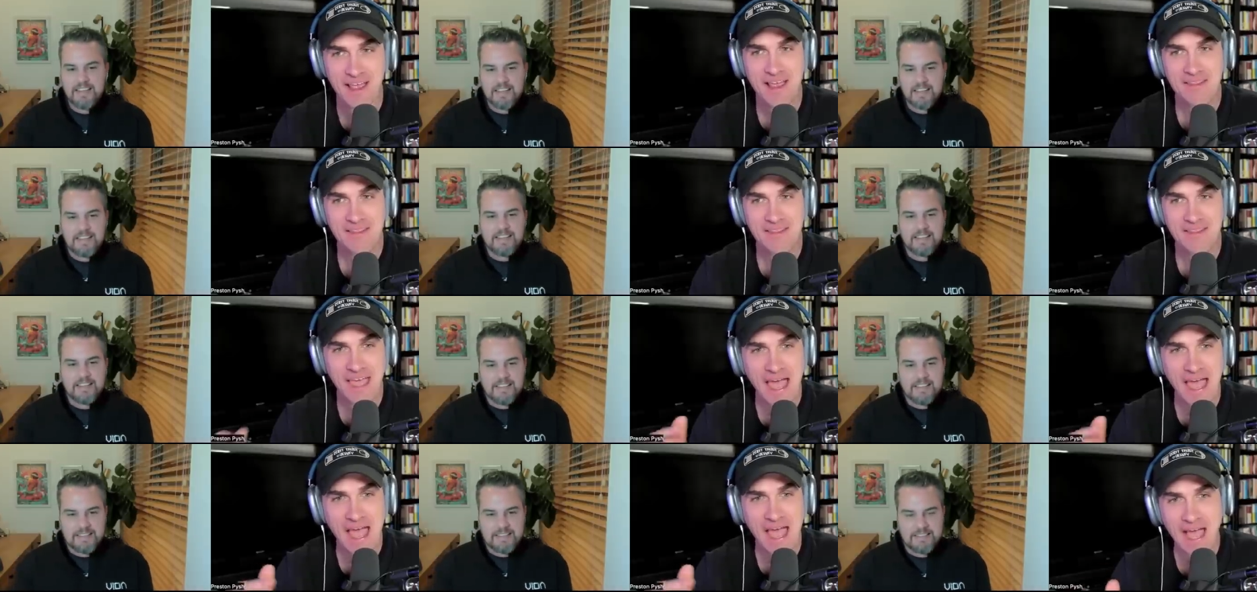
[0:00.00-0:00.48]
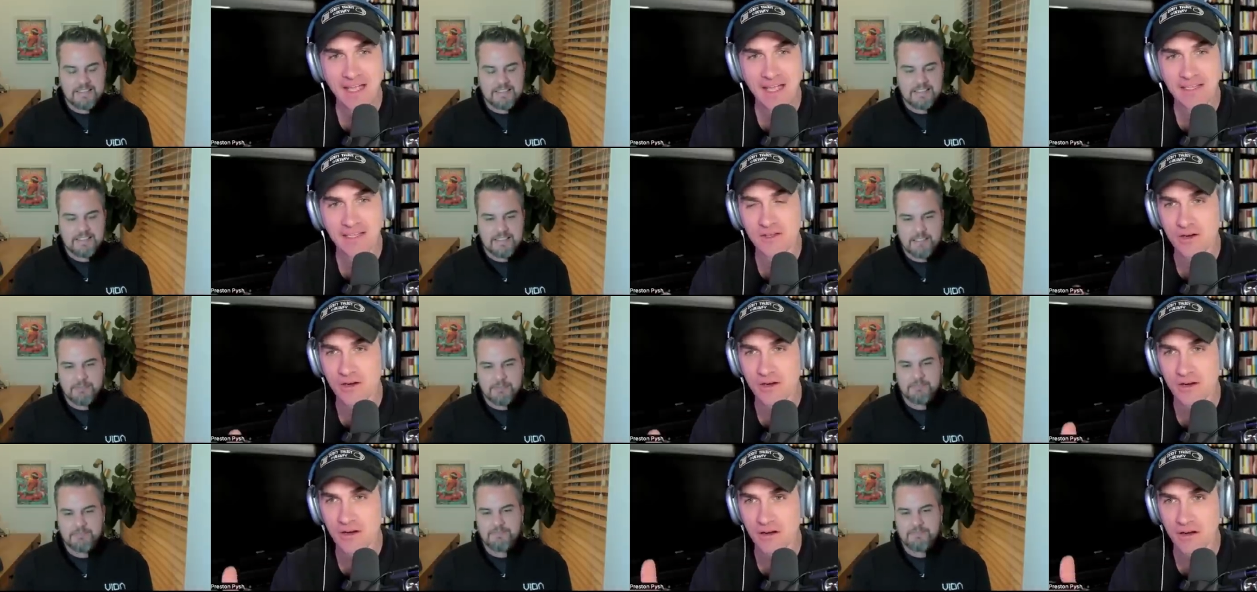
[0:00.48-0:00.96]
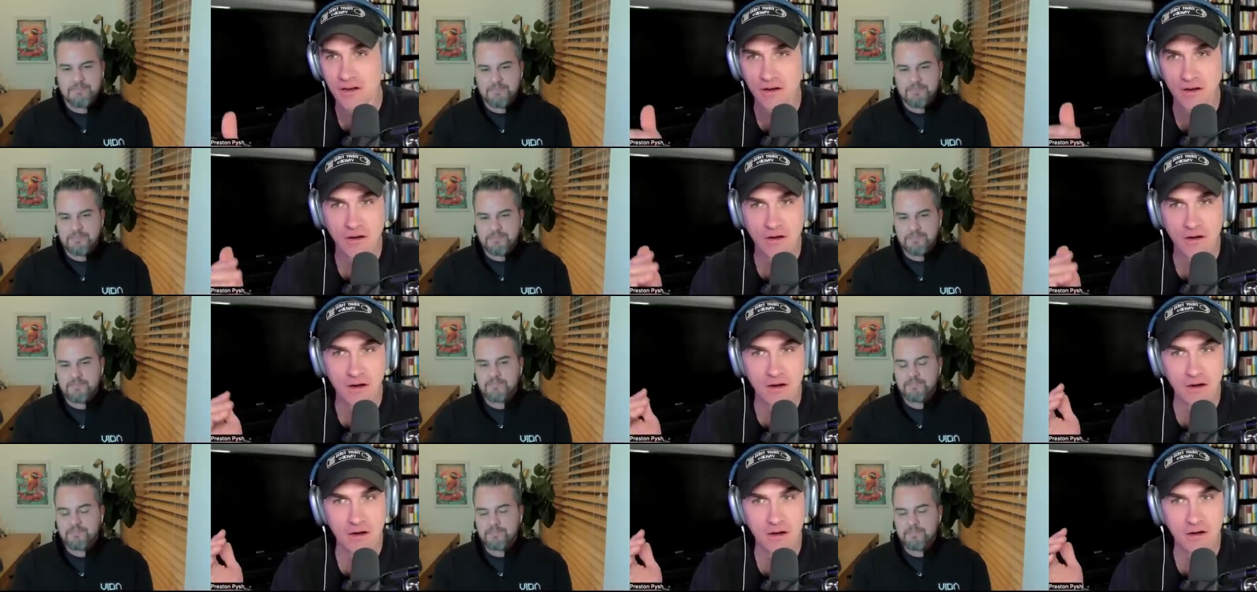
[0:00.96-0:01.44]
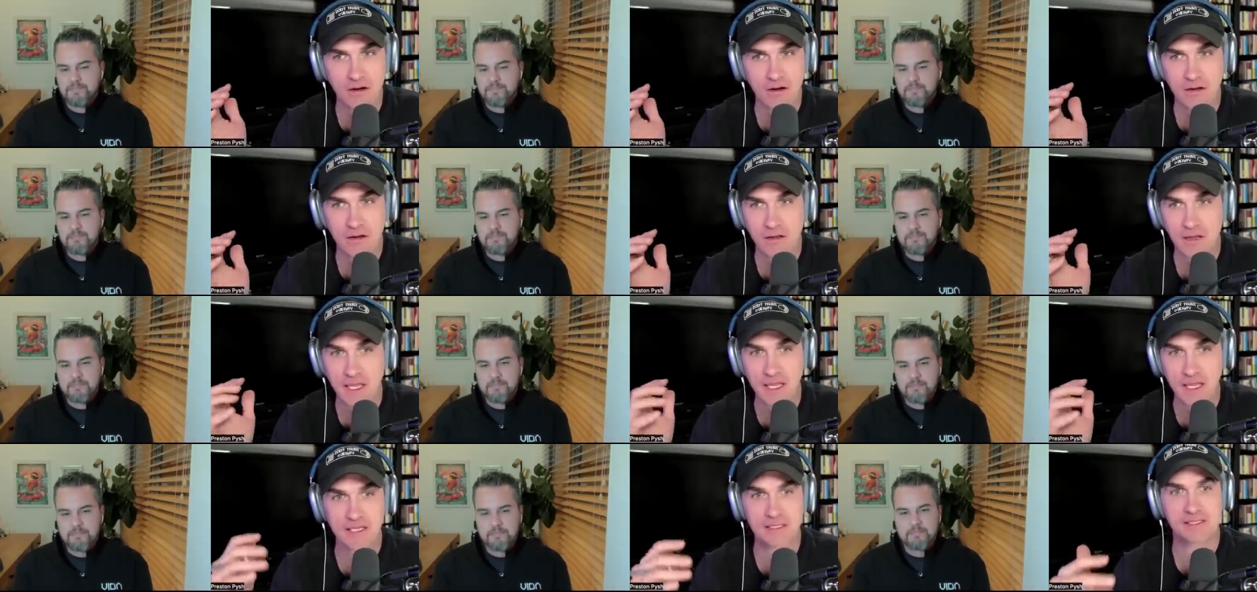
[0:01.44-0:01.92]
Speaker 1: The ads are are
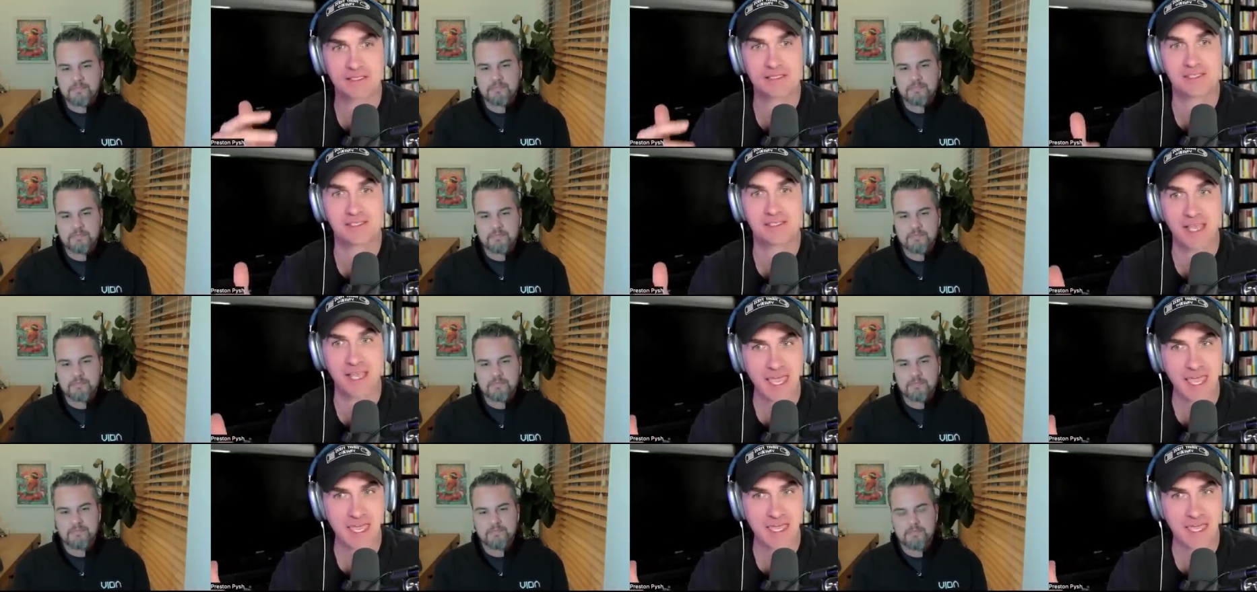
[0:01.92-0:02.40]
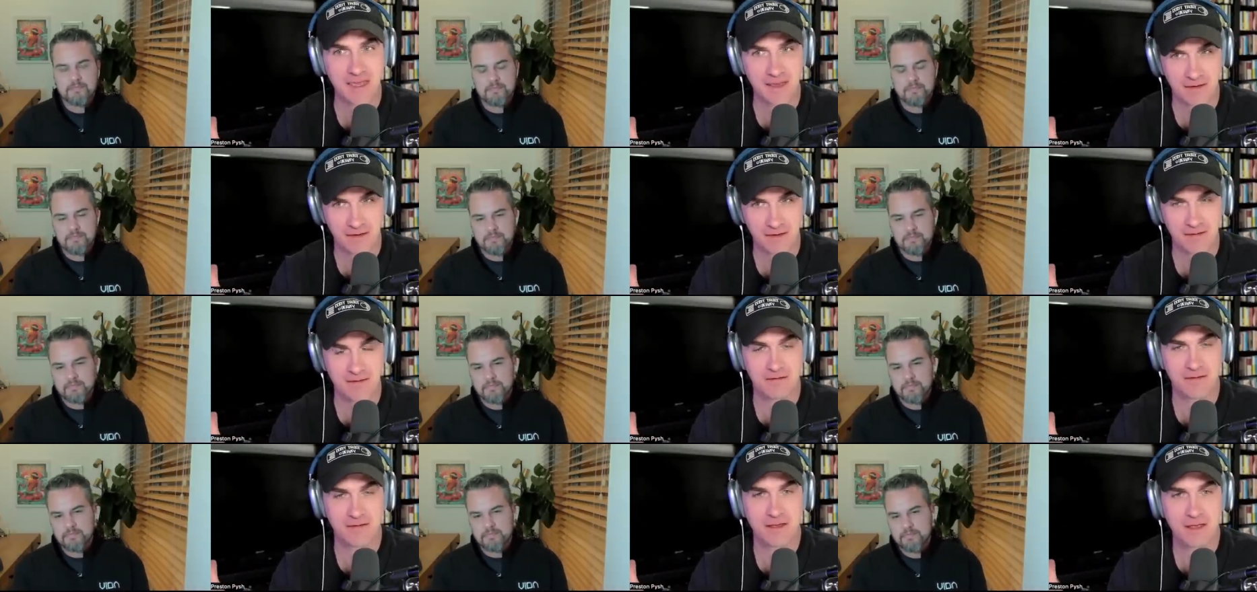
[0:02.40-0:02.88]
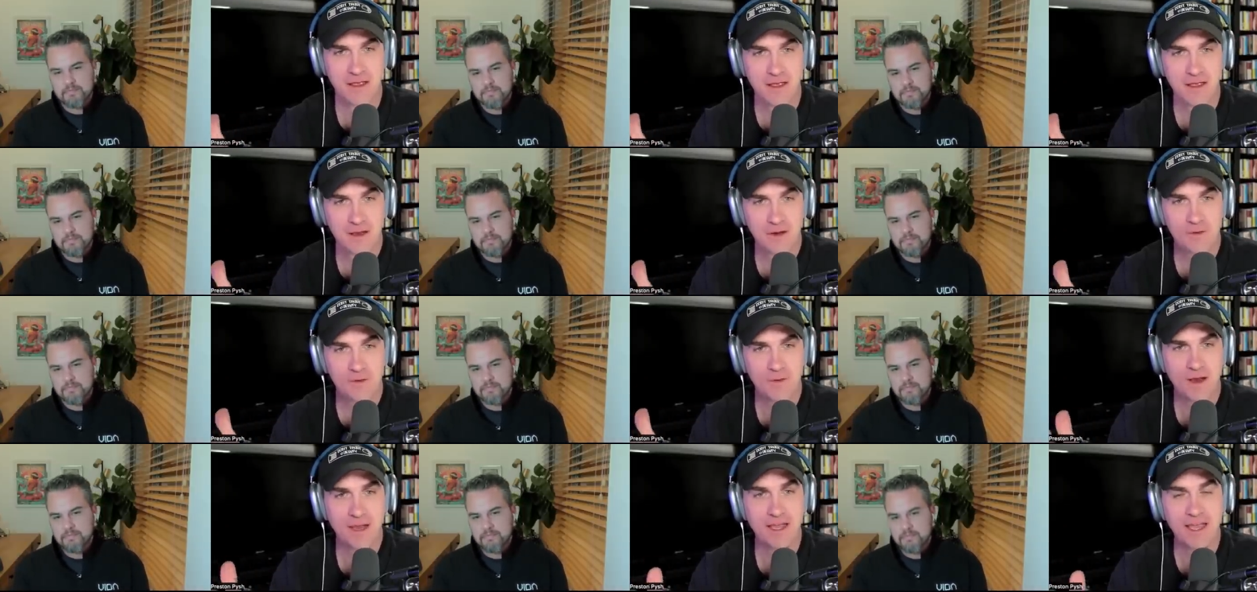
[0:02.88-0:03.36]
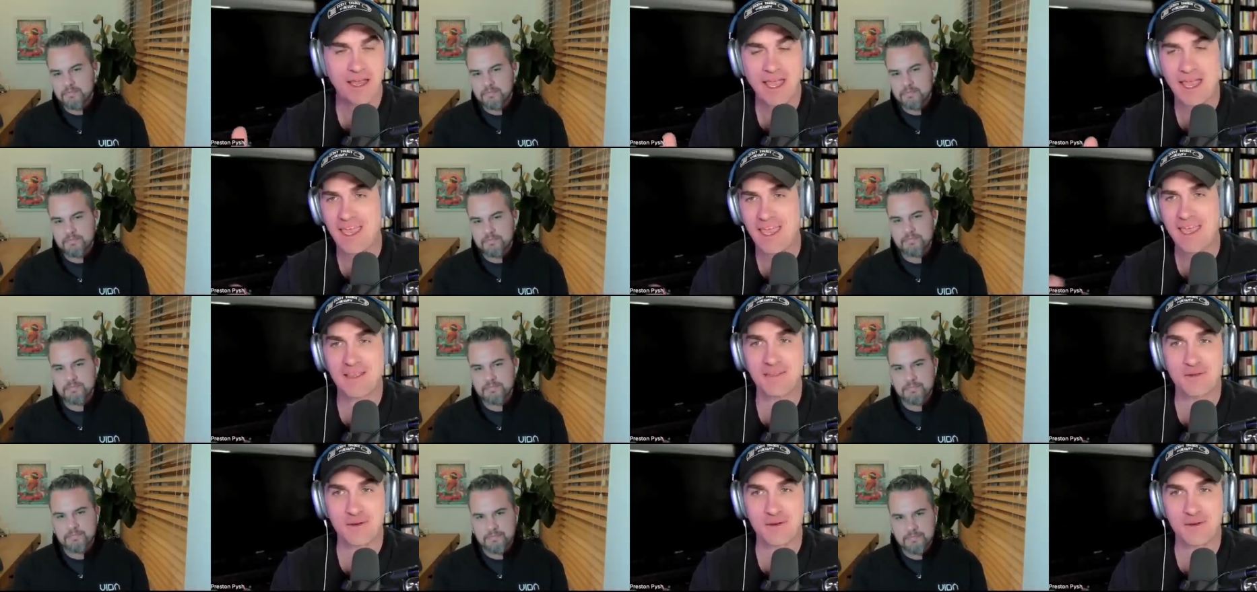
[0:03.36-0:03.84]
insane, right?
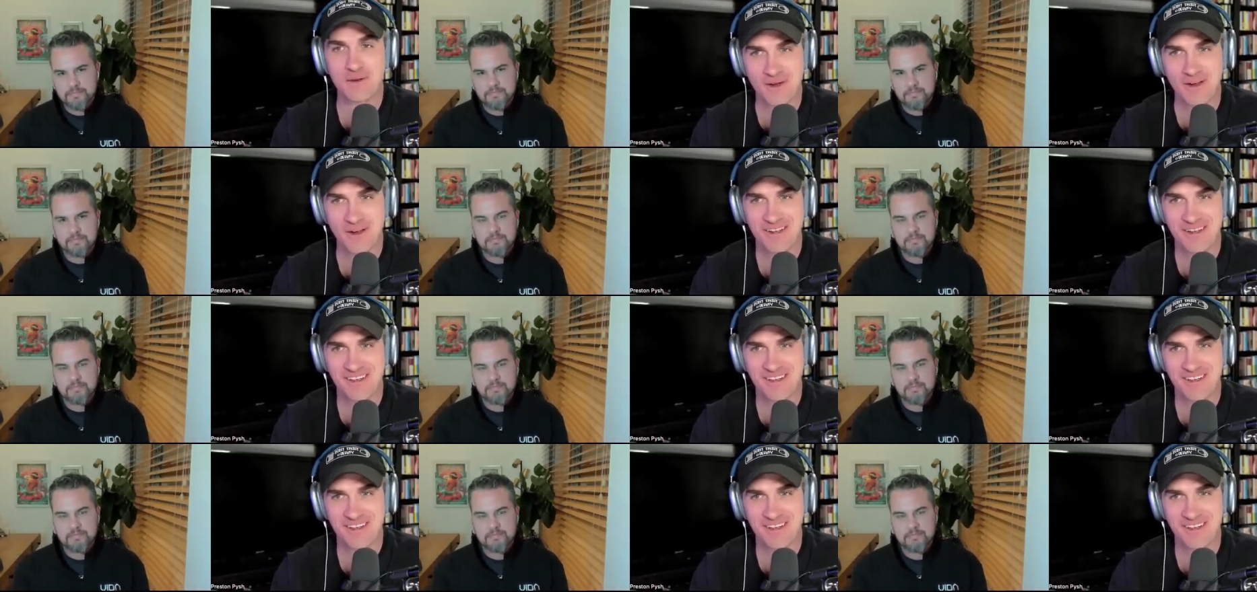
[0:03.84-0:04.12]
And they're